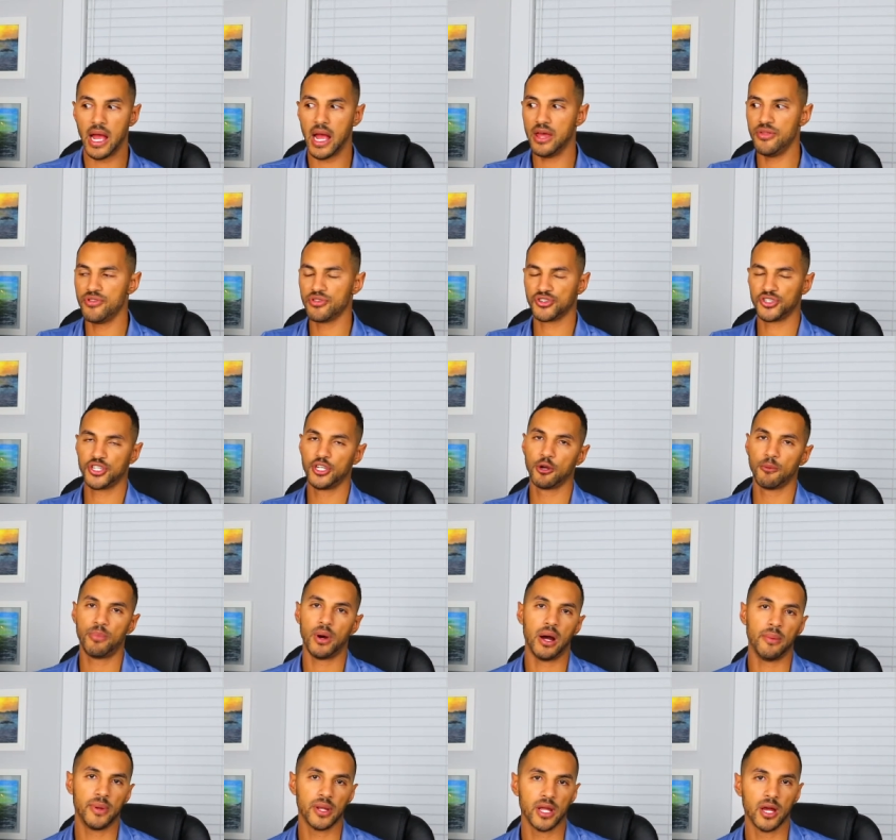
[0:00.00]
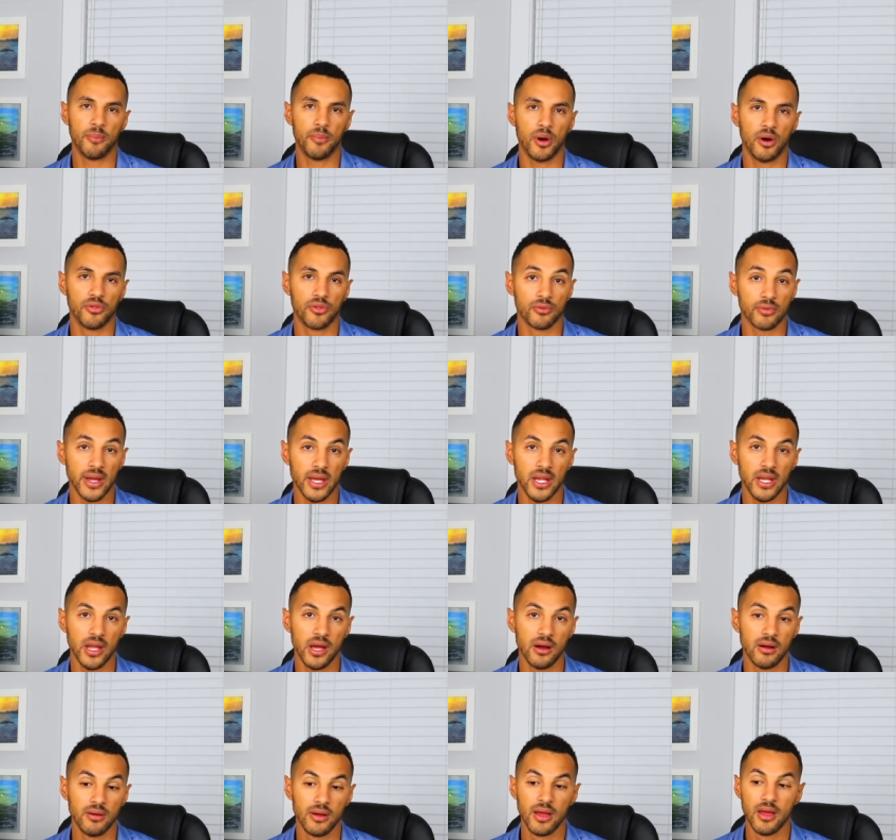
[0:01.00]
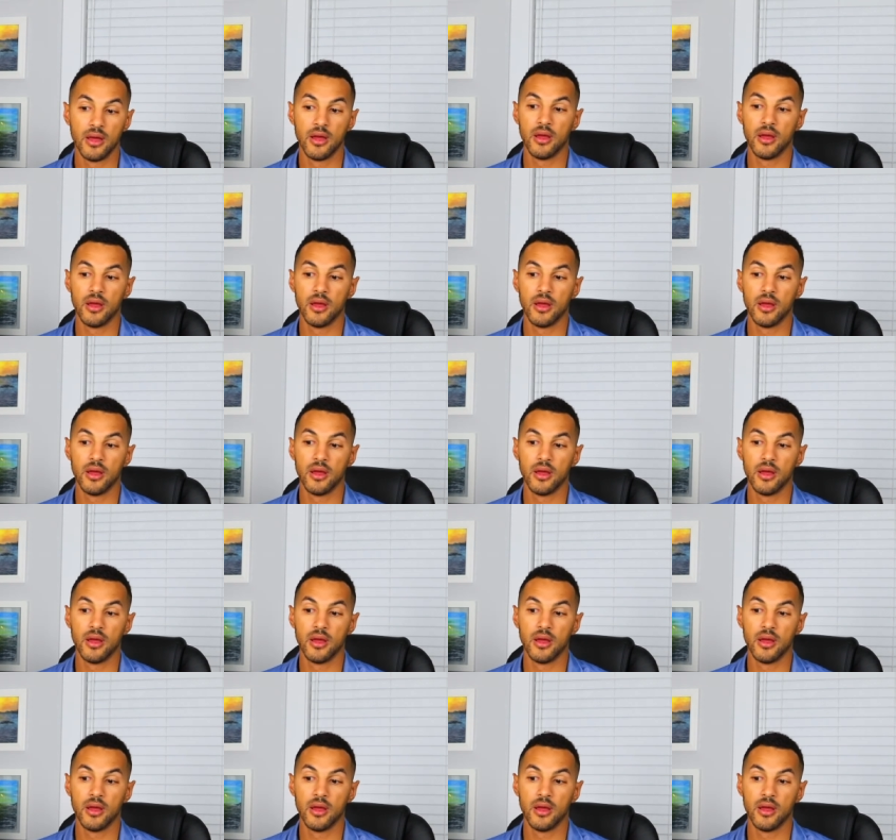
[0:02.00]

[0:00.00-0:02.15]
and they're still popping up on the radio,